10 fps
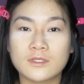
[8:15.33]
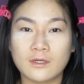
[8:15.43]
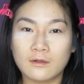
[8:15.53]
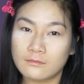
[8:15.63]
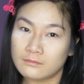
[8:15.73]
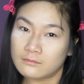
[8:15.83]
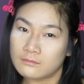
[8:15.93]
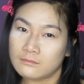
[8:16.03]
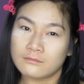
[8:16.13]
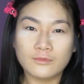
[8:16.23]
So,
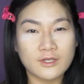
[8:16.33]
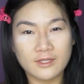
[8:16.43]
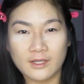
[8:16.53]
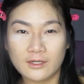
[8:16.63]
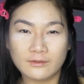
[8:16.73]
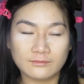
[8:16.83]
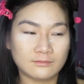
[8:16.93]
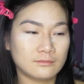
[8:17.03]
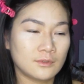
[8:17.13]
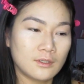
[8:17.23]
what do you think?
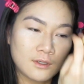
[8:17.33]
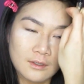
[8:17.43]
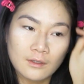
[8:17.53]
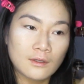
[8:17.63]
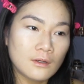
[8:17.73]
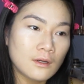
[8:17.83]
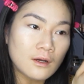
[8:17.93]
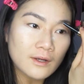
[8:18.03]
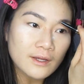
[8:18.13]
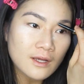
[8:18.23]

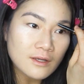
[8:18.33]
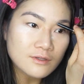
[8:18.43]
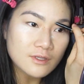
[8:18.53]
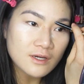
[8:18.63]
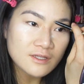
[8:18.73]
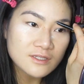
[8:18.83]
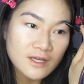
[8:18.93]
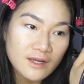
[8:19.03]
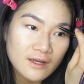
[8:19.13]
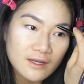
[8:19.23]
Okay, now I'm going to do the other
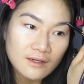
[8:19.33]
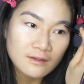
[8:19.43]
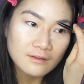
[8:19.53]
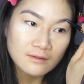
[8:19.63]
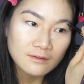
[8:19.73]
side.